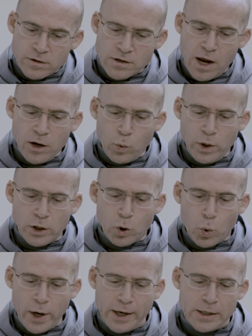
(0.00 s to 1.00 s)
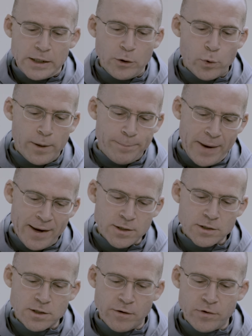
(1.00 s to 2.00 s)
The sanguine quickly
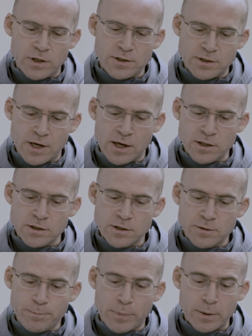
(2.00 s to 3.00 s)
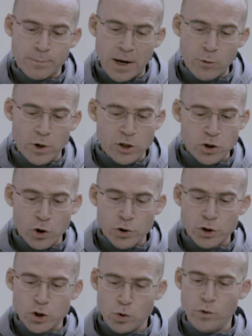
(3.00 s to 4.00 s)
repents of his sins, but may
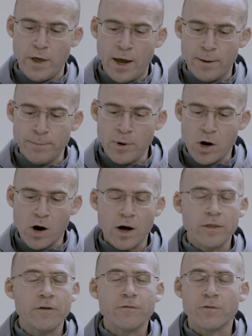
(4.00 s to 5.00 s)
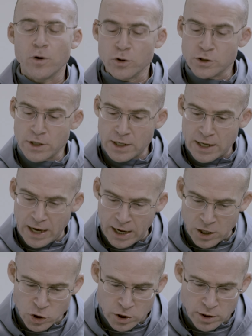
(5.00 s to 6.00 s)
return to them on the first
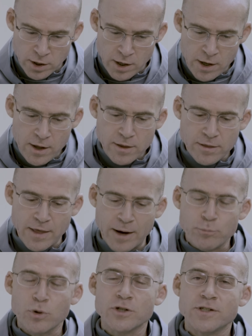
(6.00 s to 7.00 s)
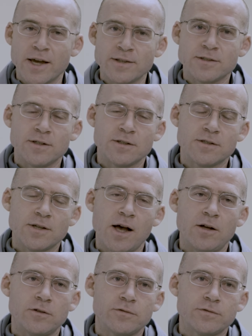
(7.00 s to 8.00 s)
occasion that presents
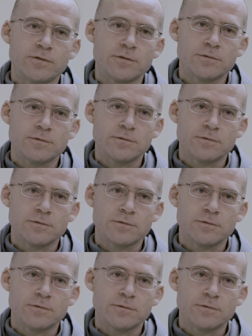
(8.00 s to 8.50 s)
itself.